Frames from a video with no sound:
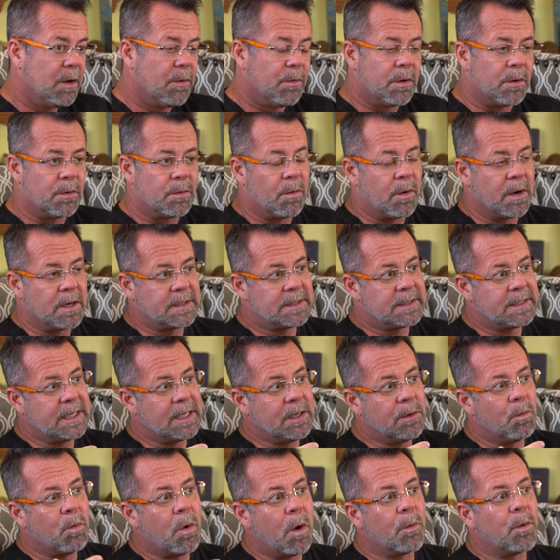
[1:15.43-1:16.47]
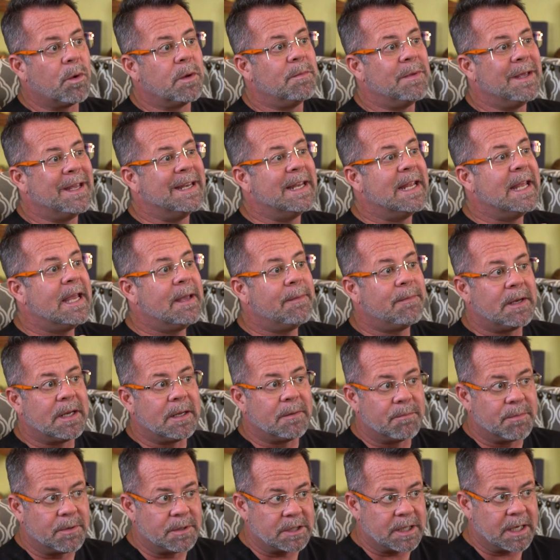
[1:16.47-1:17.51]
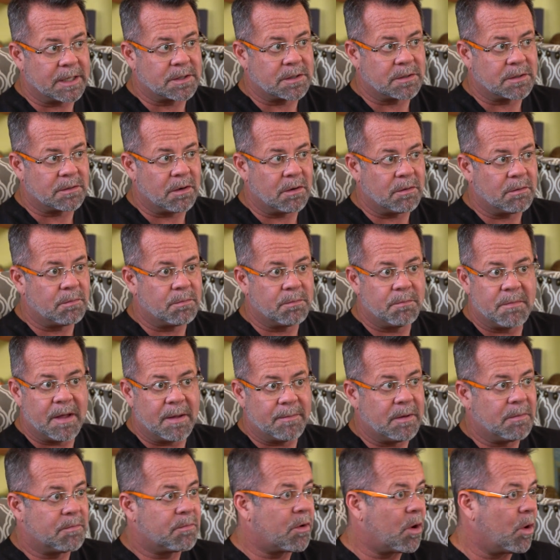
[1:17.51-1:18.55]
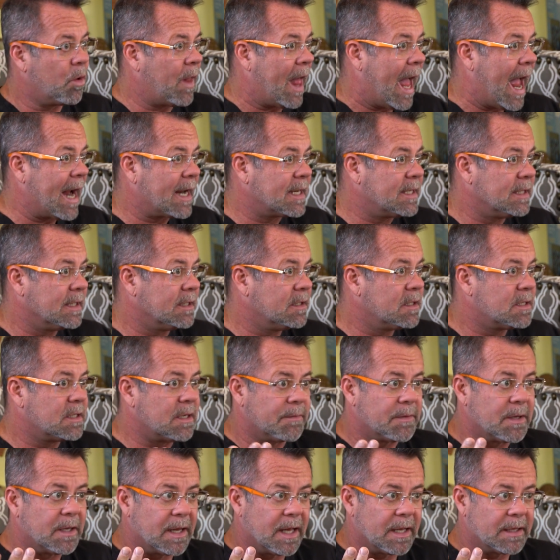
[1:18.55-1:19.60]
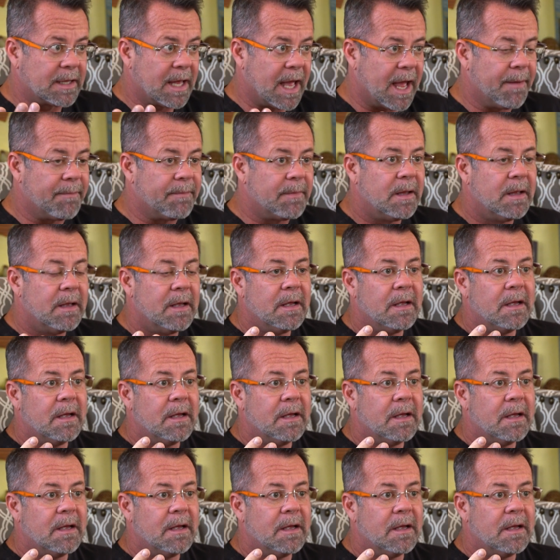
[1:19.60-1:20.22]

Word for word: We would want to see what would be inhibiting progesterone, maybe prolactin, something like that.